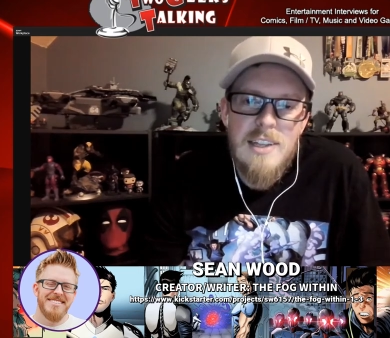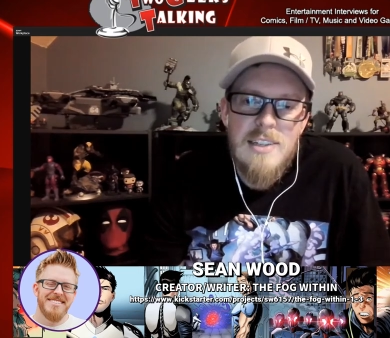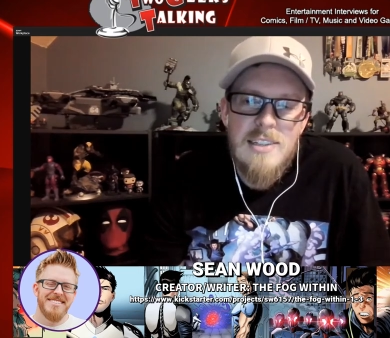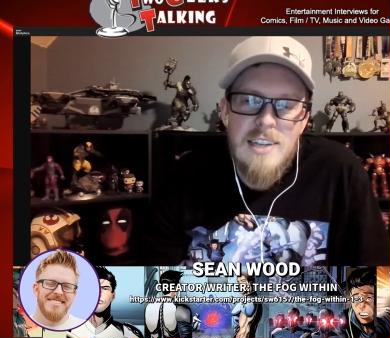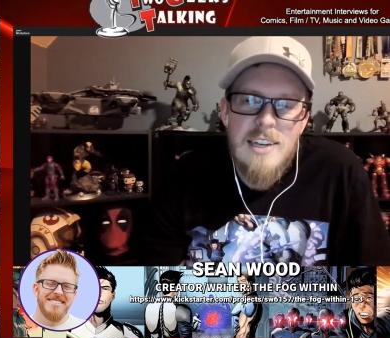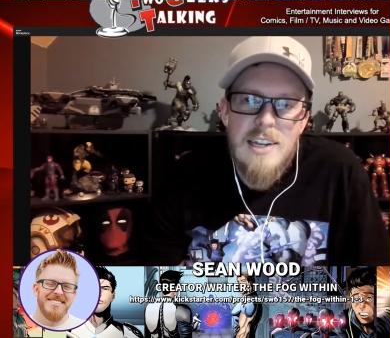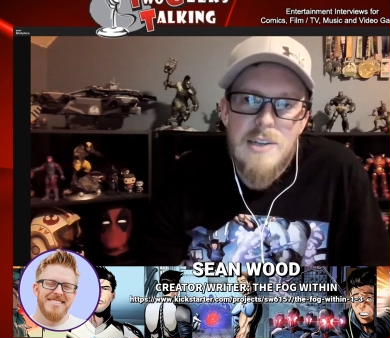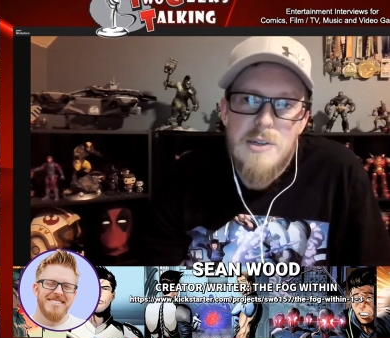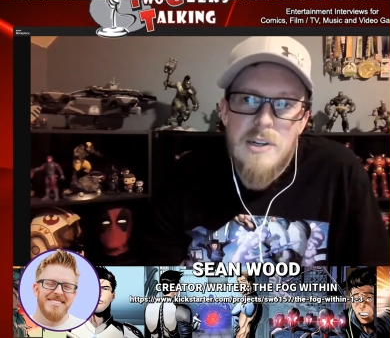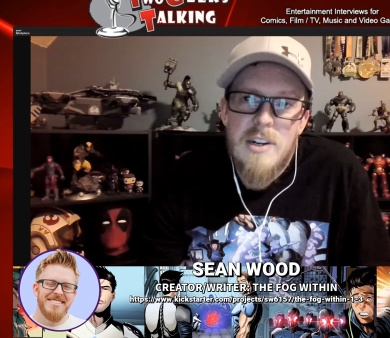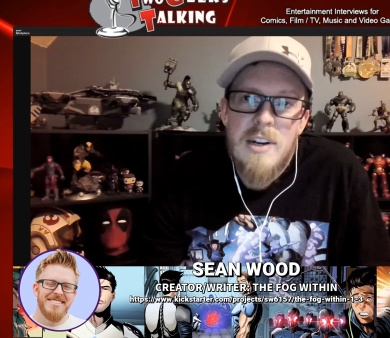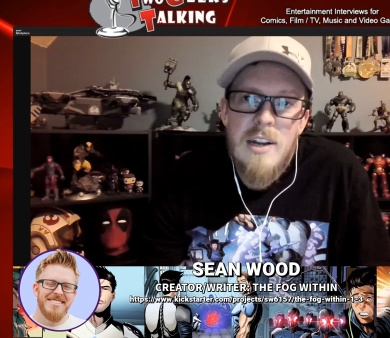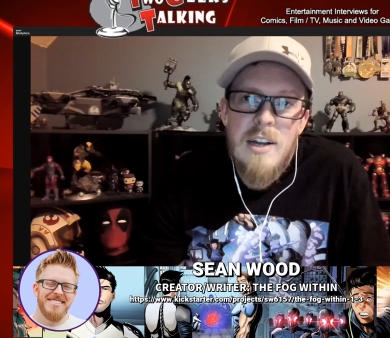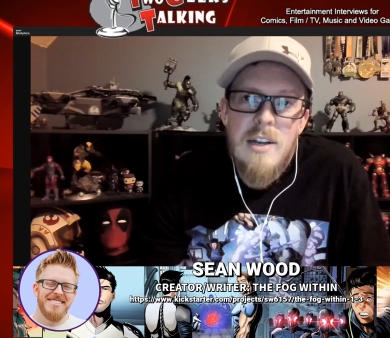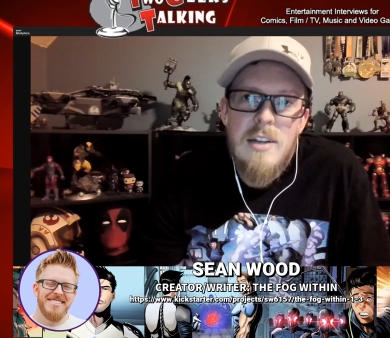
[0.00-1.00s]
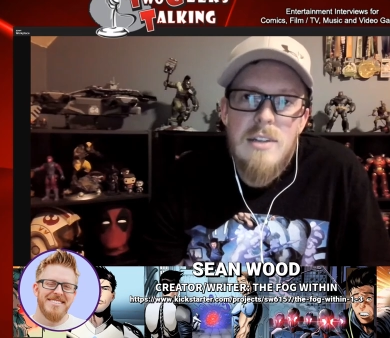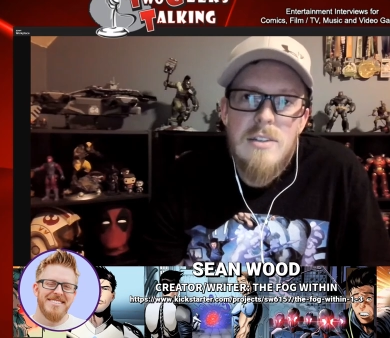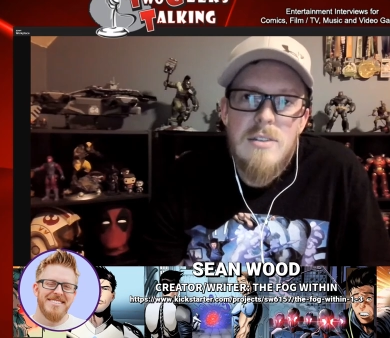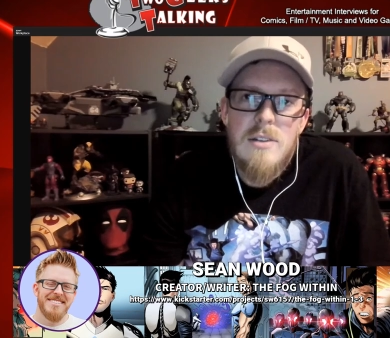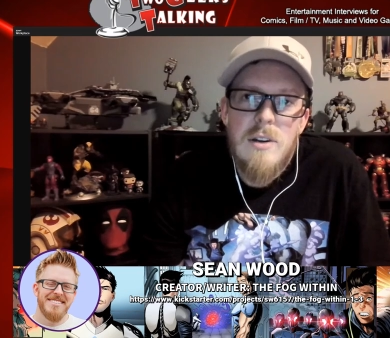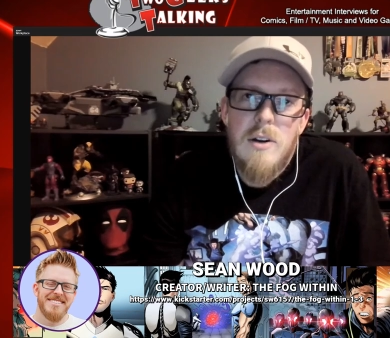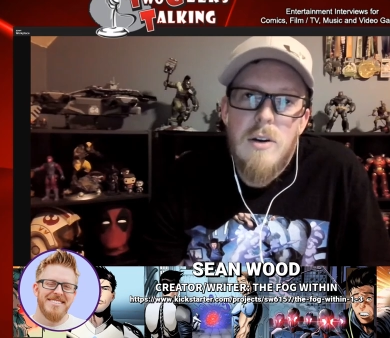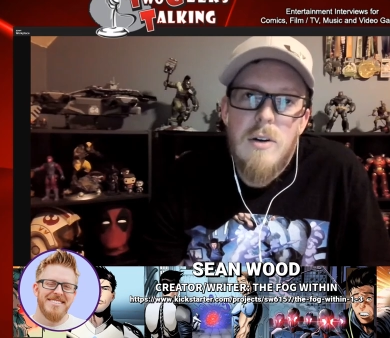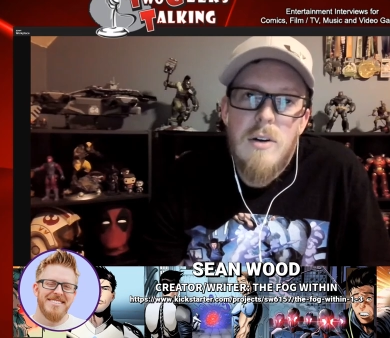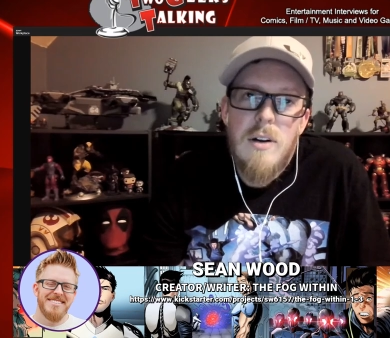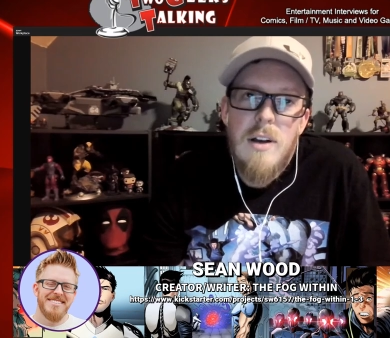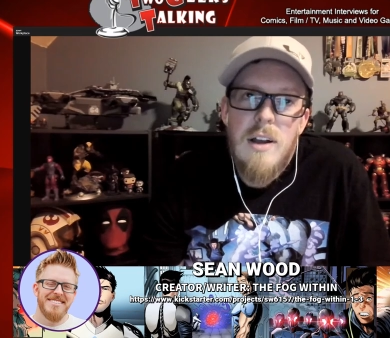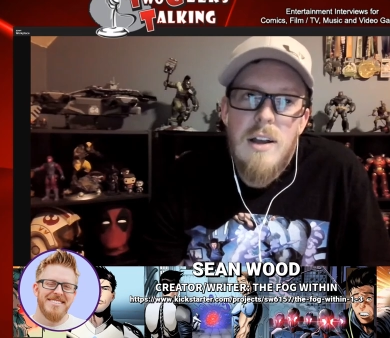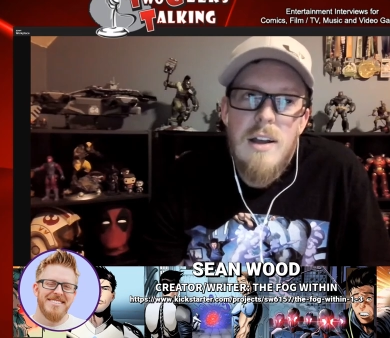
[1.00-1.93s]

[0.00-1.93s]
Speaker 1: things of that nature. So